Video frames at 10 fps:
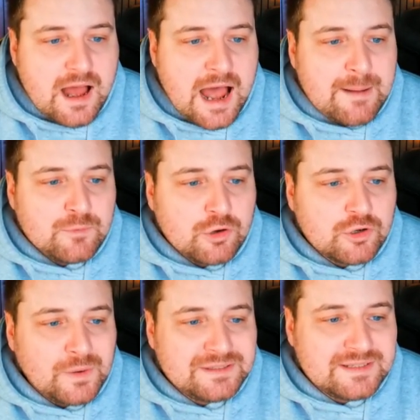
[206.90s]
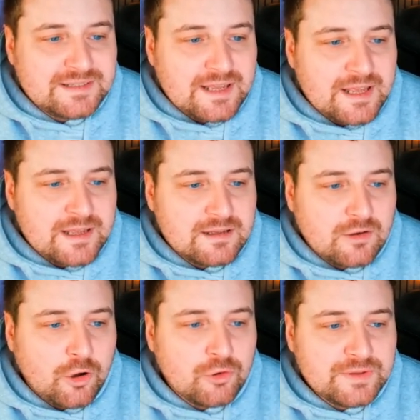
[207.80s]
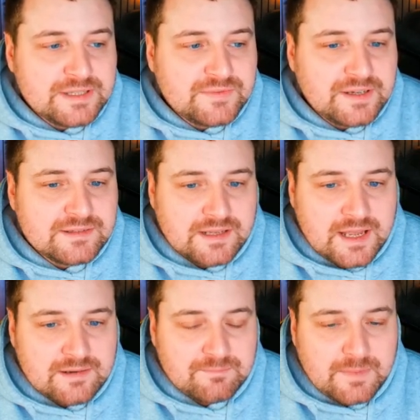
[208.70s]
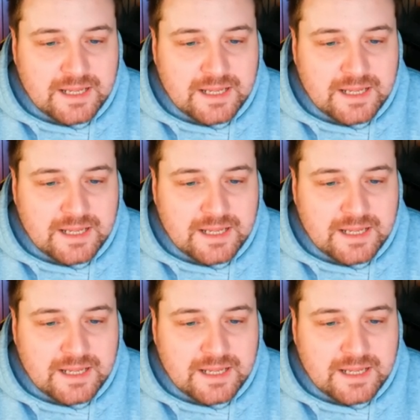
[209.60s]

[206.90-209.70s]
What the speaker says: I'm not going to say all these things again.